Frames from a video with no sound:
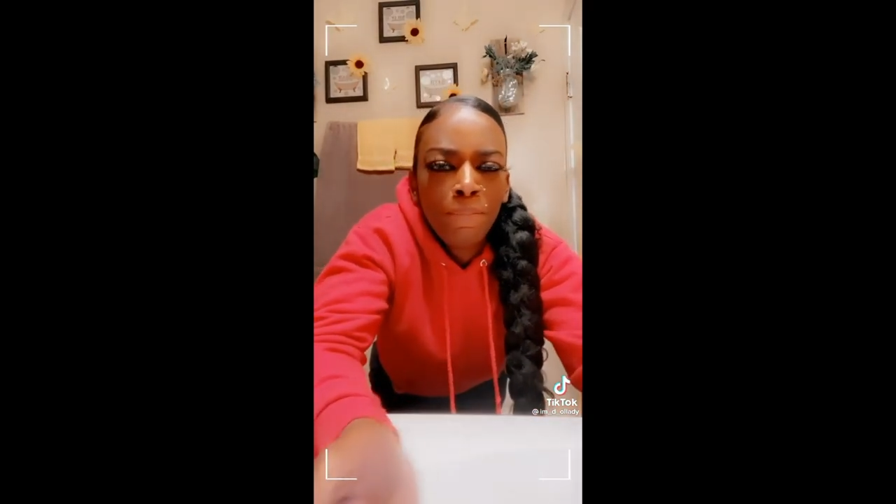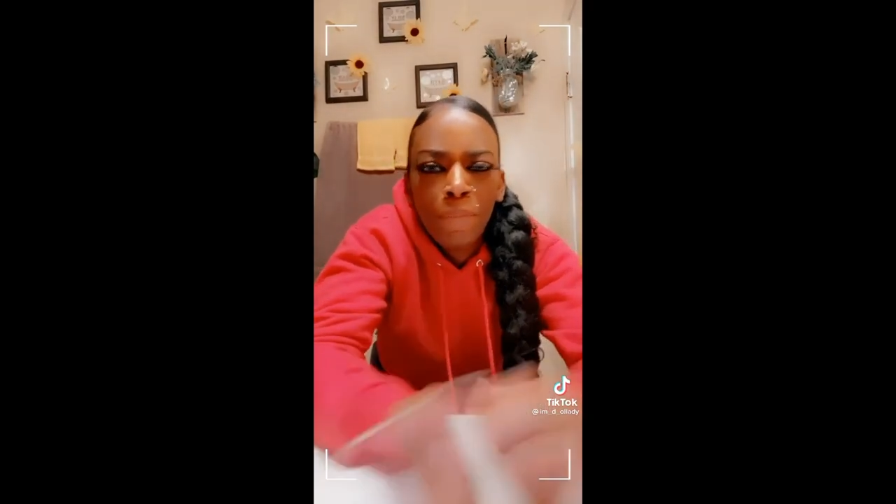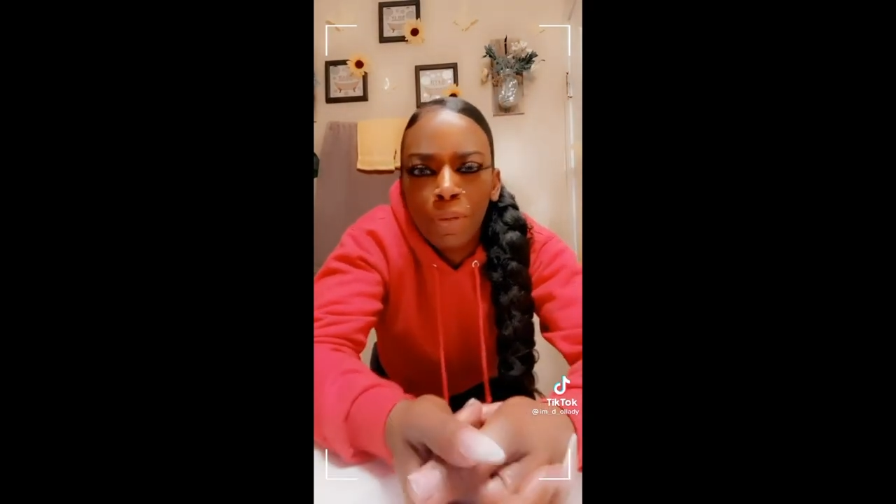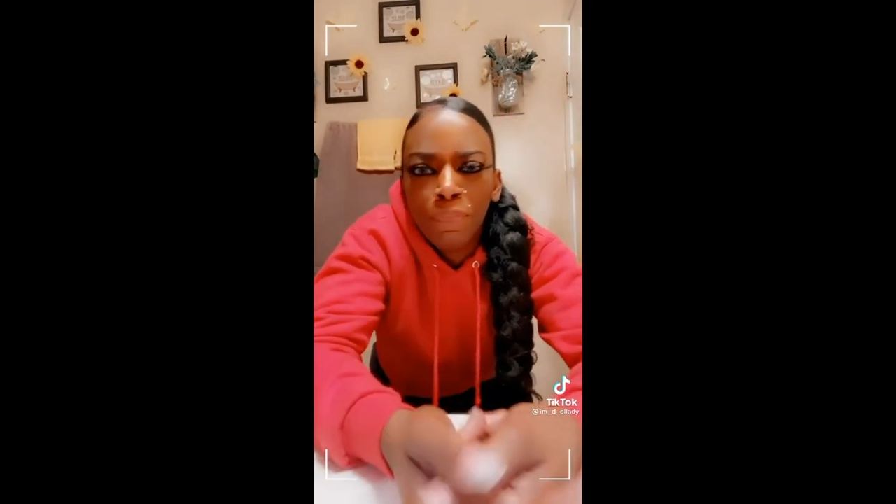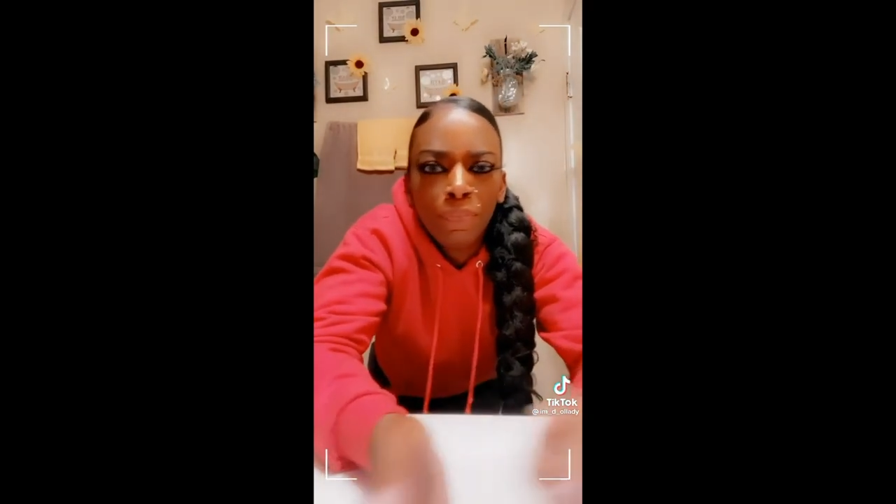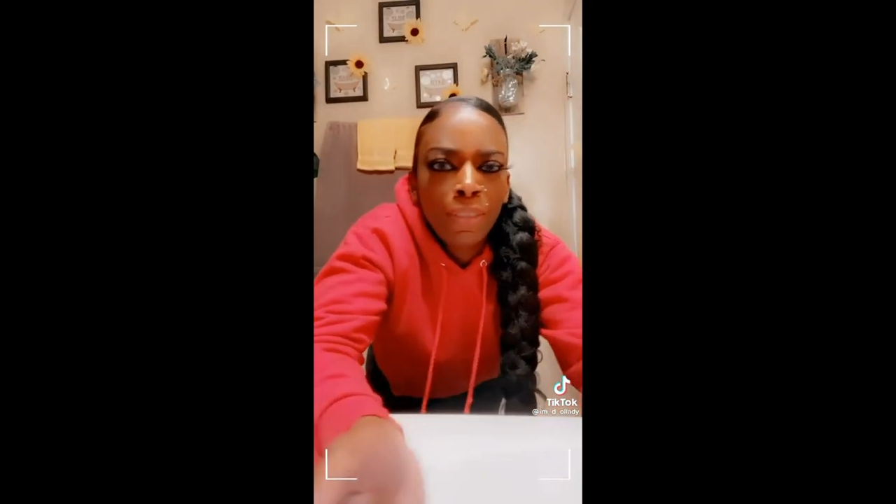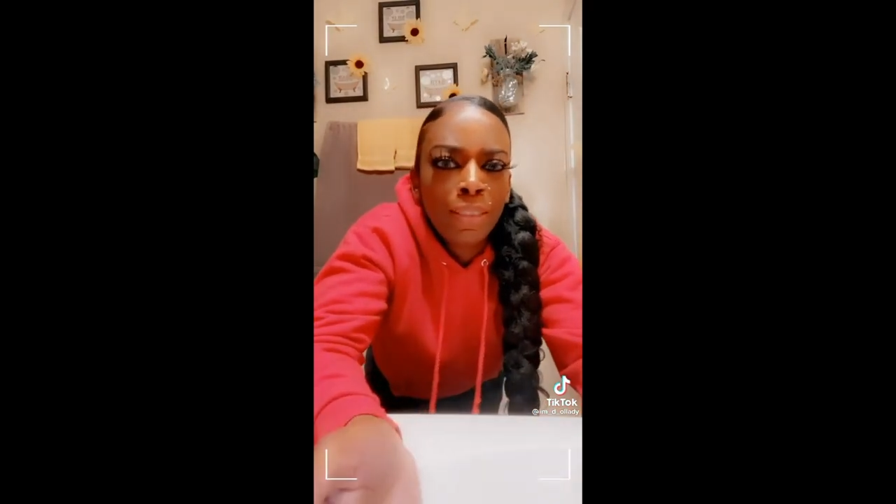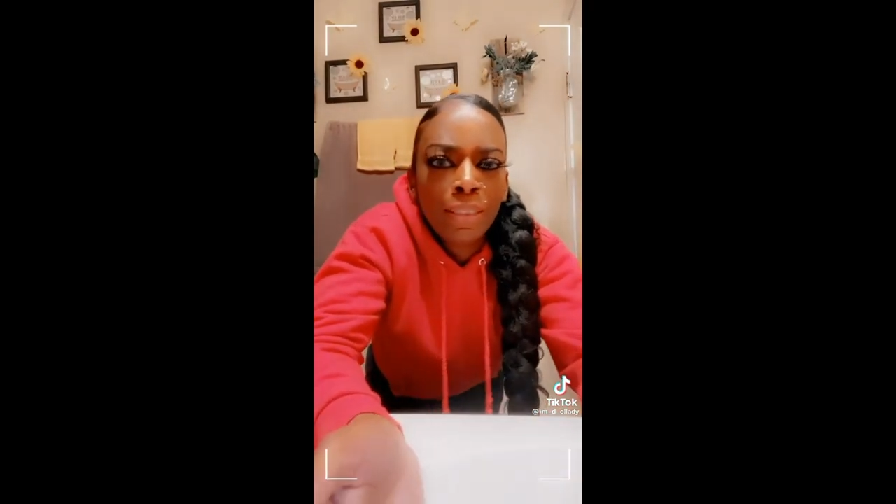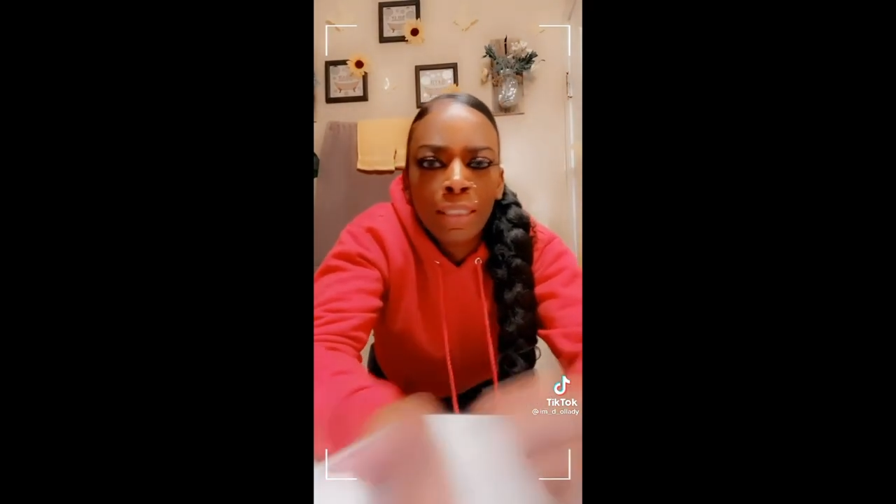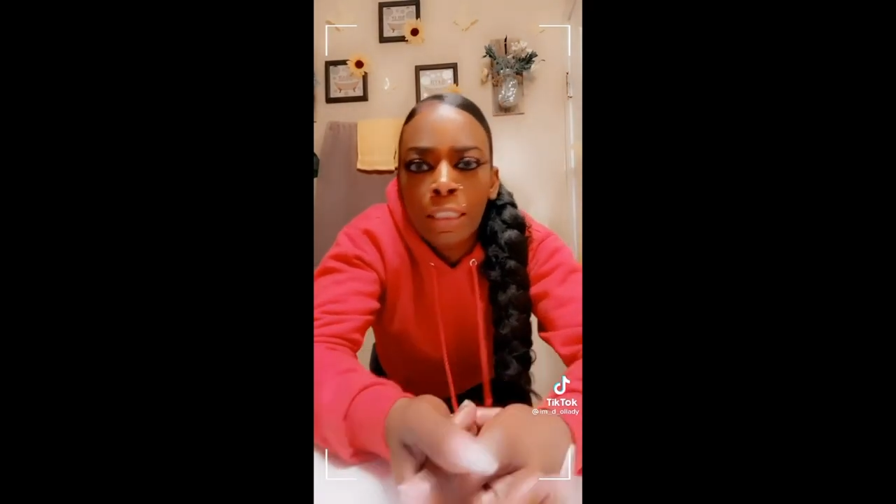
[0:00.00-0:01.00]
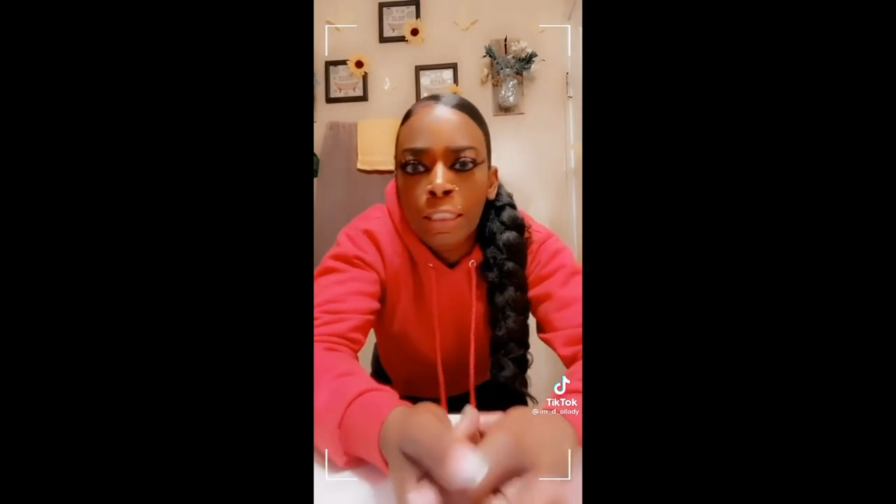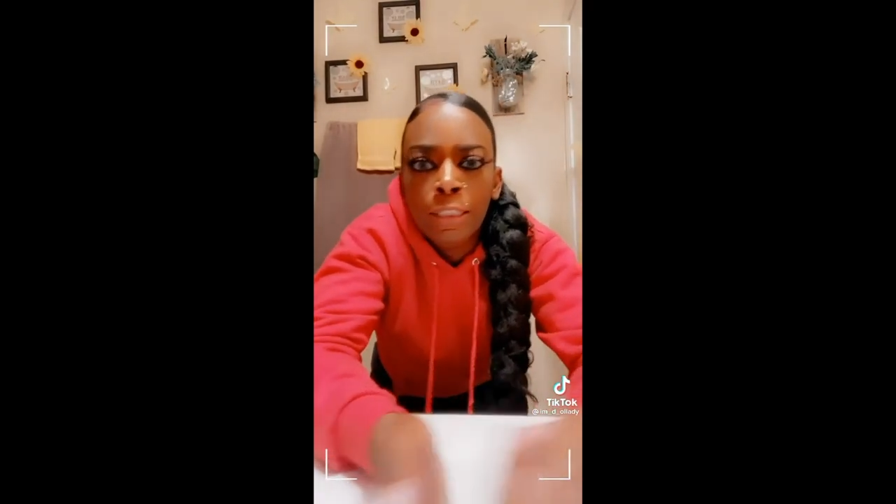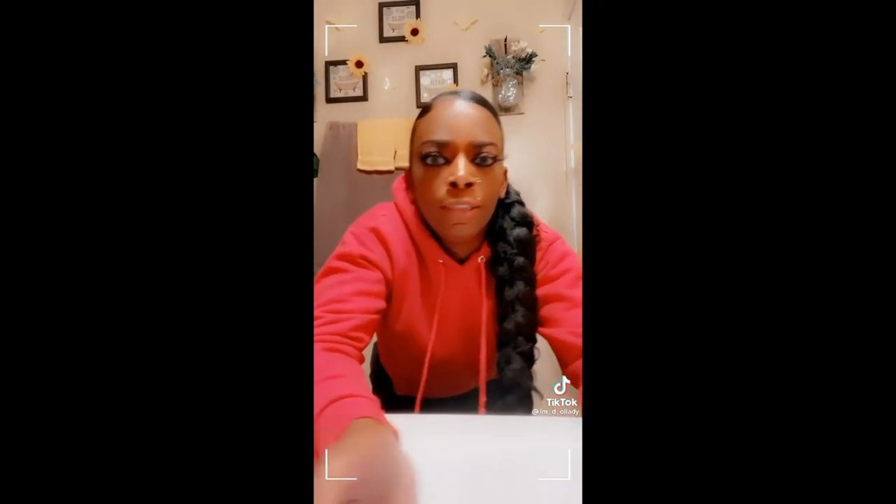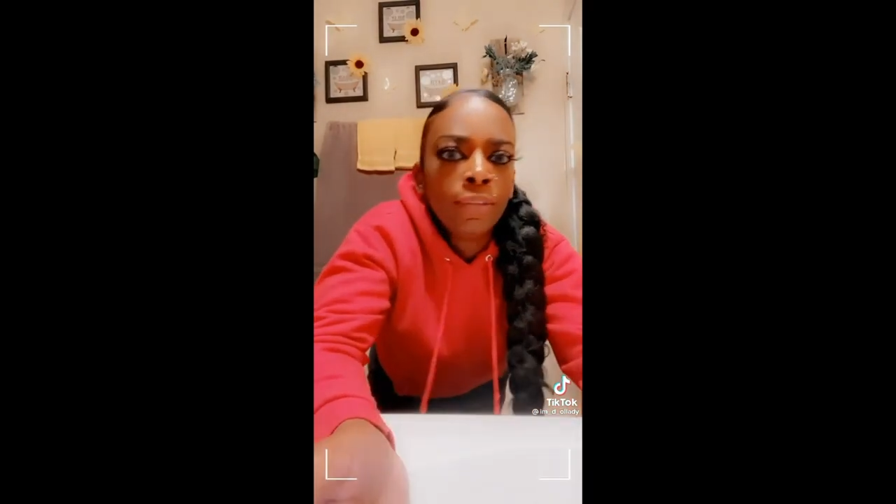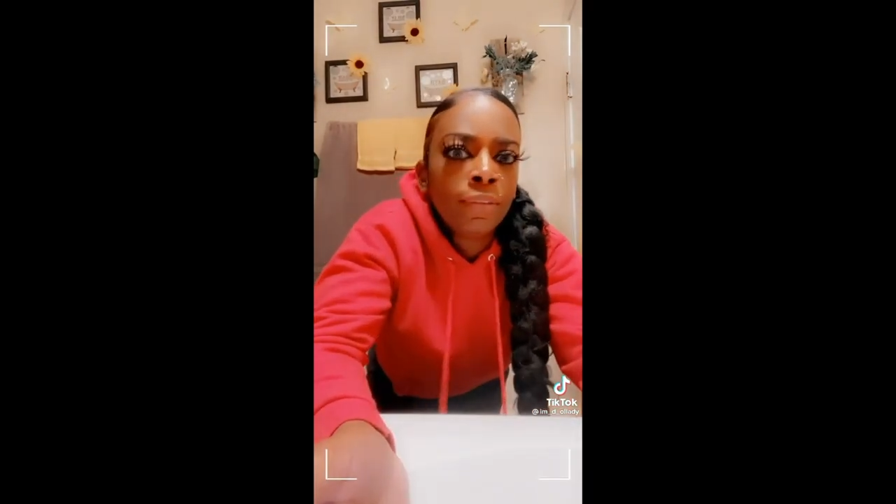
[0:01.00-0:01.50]

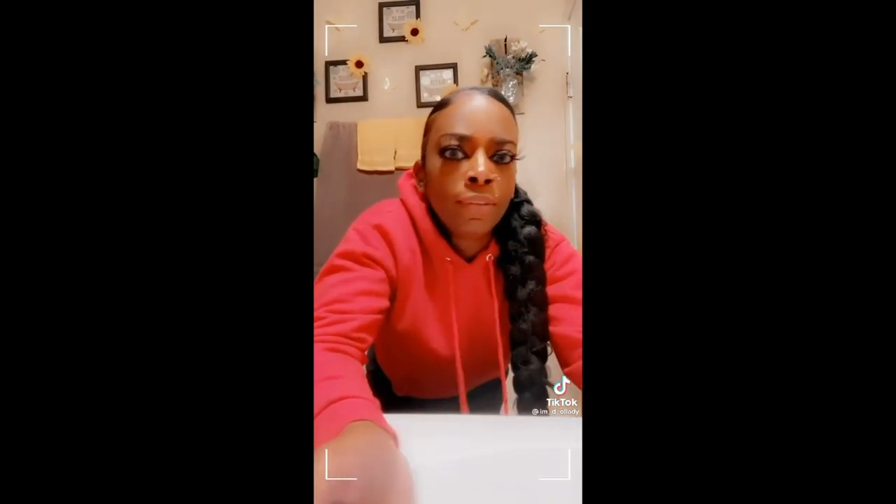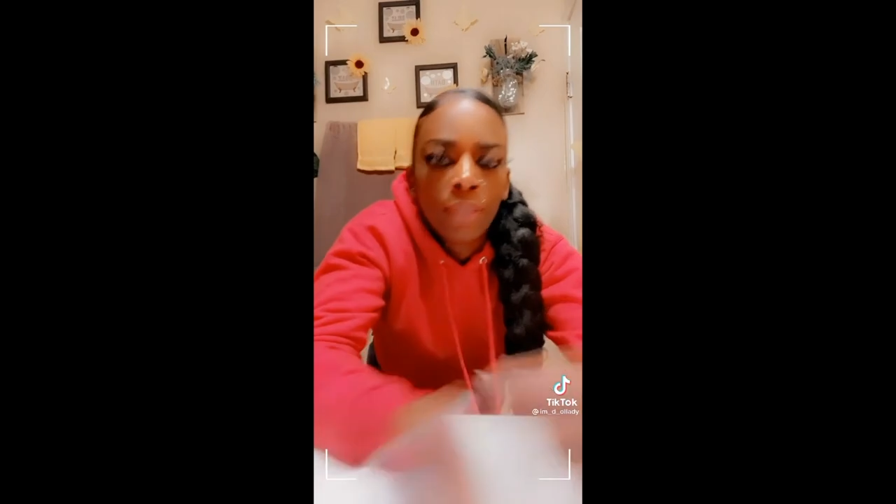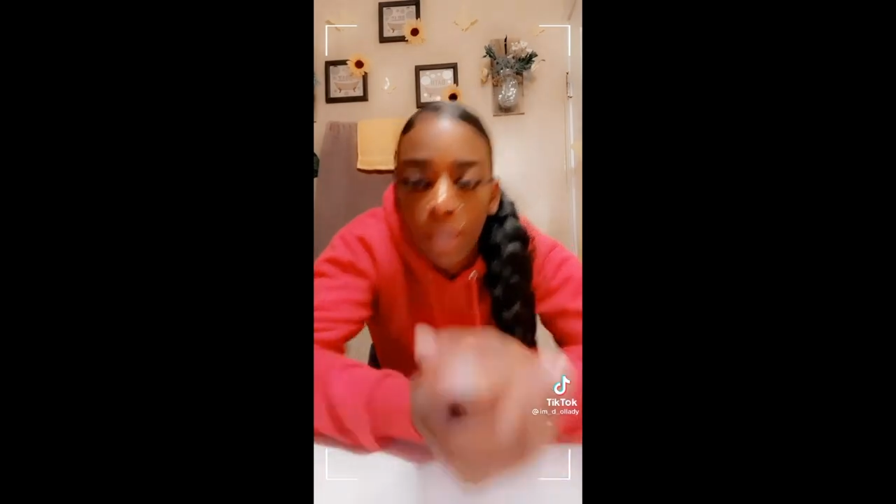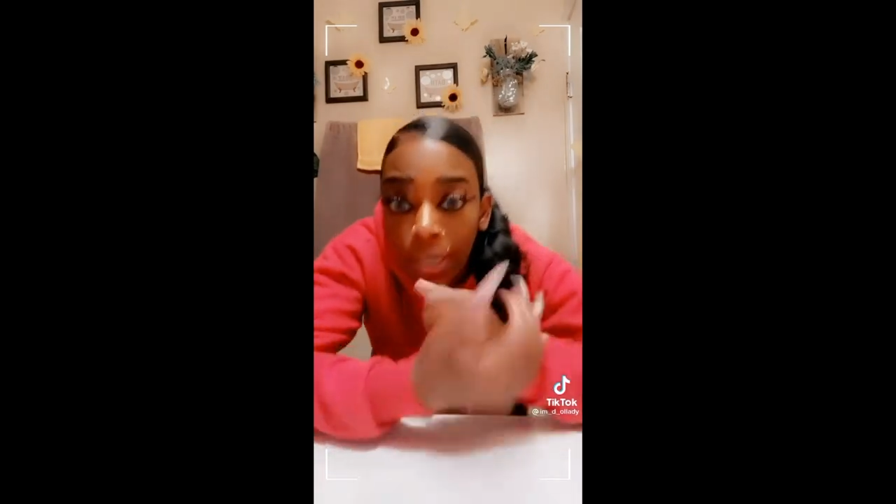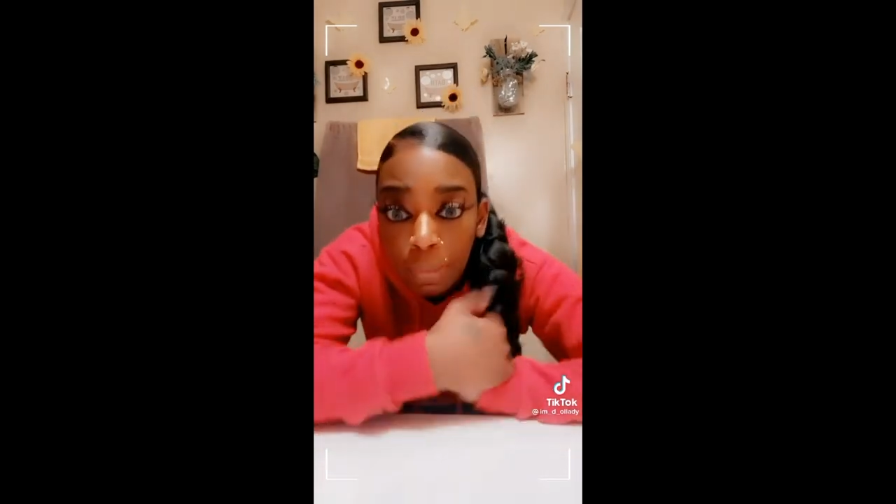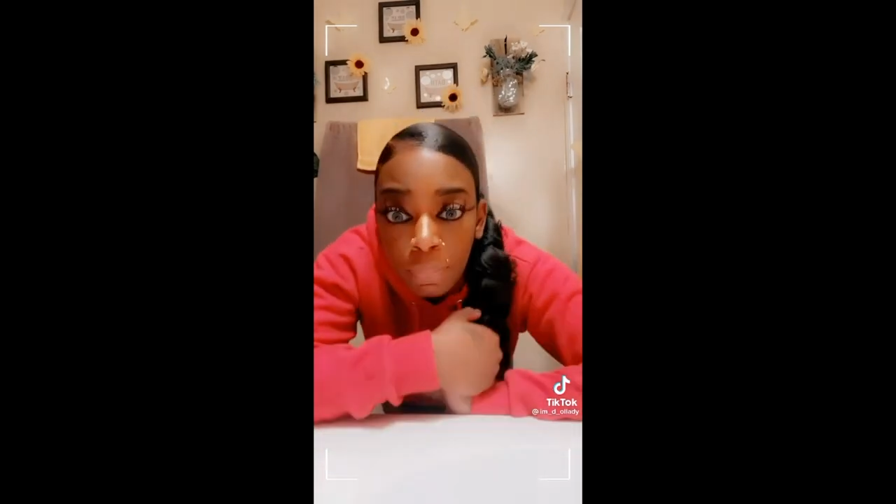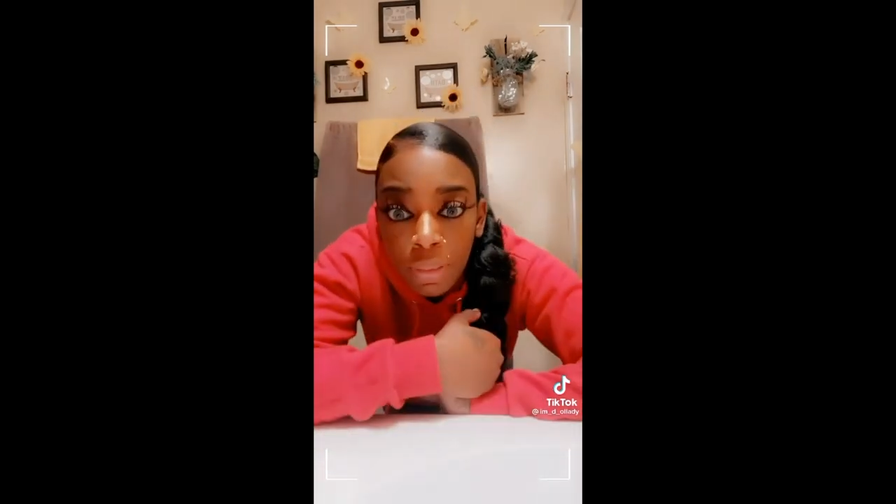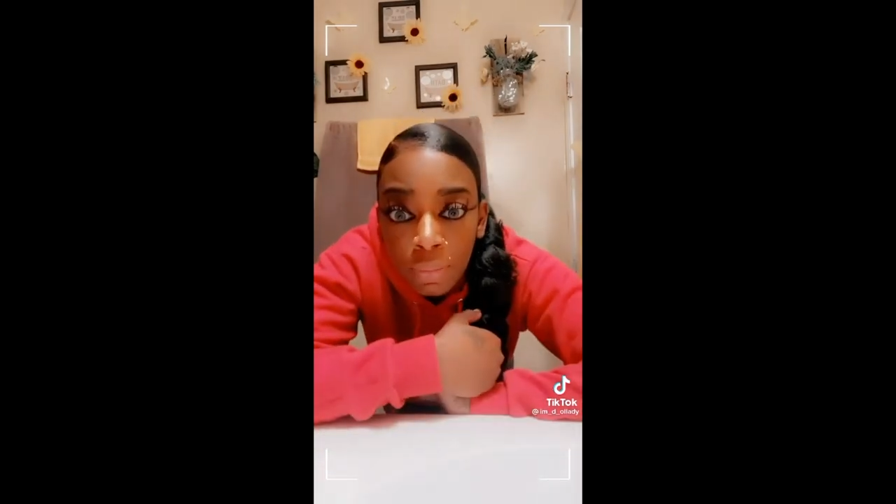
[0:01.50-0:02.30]
15 times.